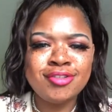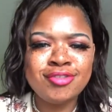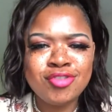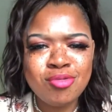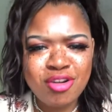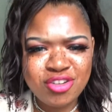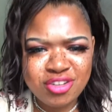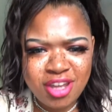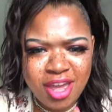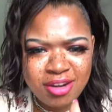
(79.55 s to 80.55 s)
Do you
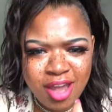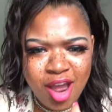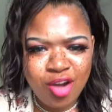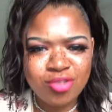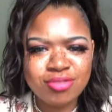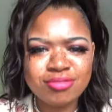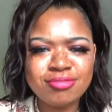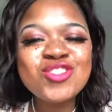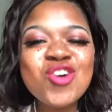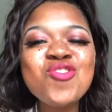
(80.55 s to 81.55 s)
understand now?
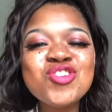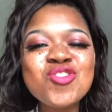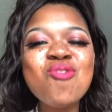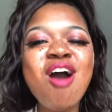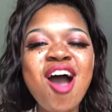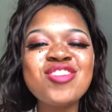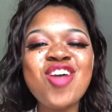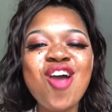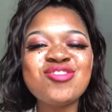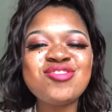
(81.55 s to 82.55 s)
Do you
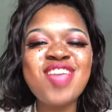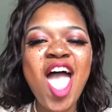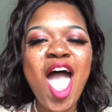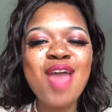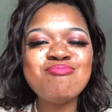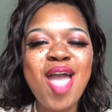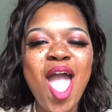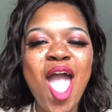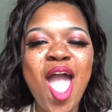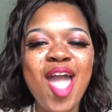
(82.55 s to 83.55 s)
understand
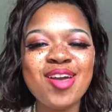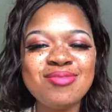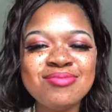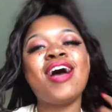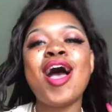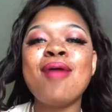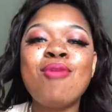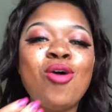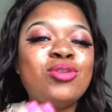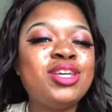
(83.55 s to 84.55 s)
me? I'm
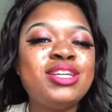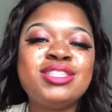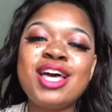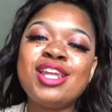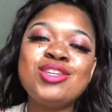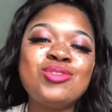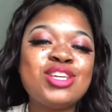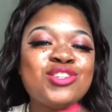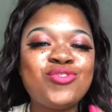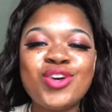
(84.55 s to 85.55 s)
only telling you
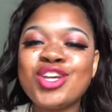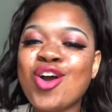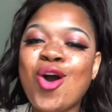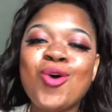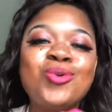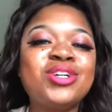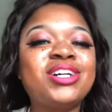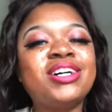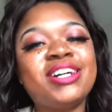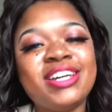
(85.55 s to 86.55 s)
this for your own
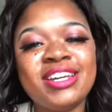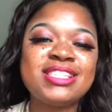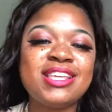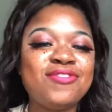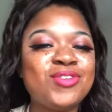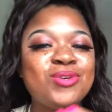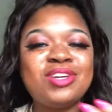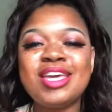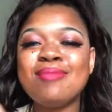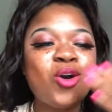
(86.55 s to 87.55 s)
good. If you
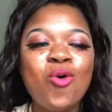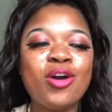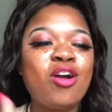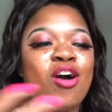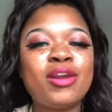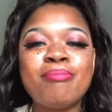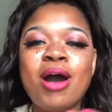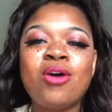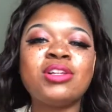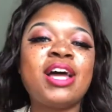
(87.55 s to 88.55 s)
keep going on
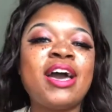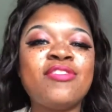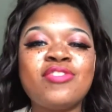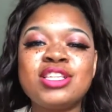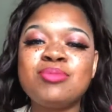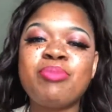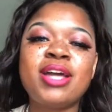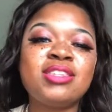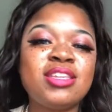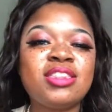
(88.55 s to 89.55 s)
about life
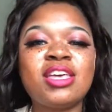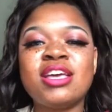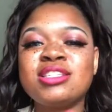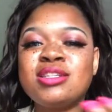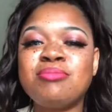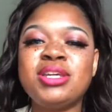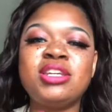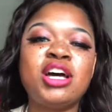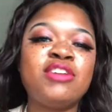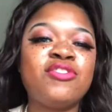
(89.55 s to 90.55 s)
expecting things to be
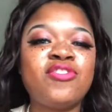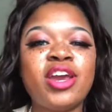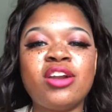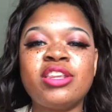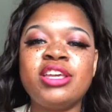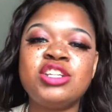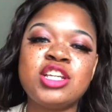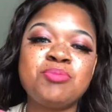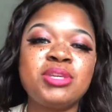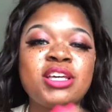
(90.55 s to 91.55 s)
done fairly
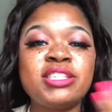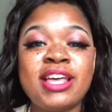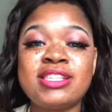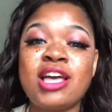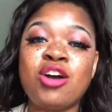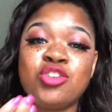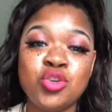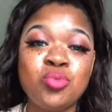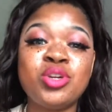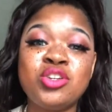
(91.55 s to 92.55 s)
just because that's how
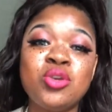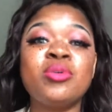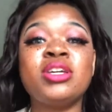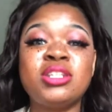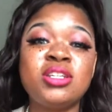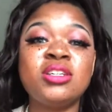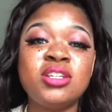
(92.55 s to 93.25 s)
you would do it,